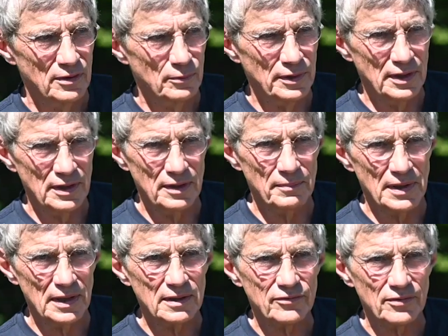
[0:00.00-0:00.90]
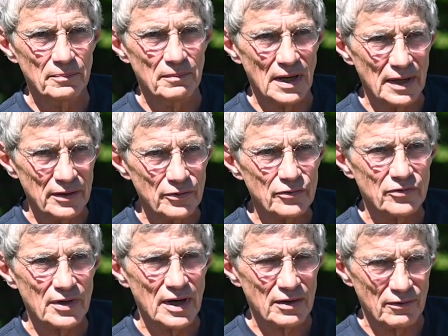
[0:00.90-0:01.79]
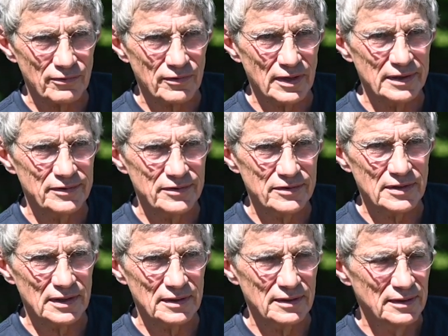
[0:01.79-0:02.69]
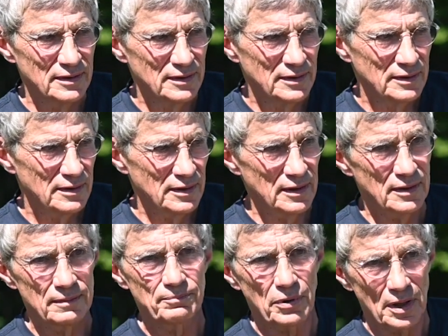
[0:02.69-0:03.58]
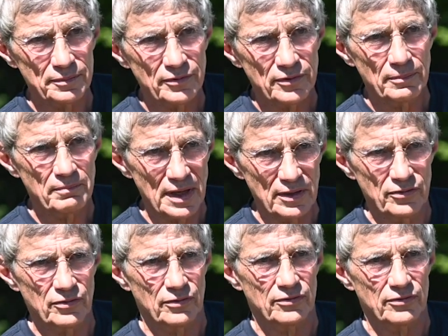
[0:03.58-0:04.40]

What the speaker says: We need to make some minor sacrifices and probably some major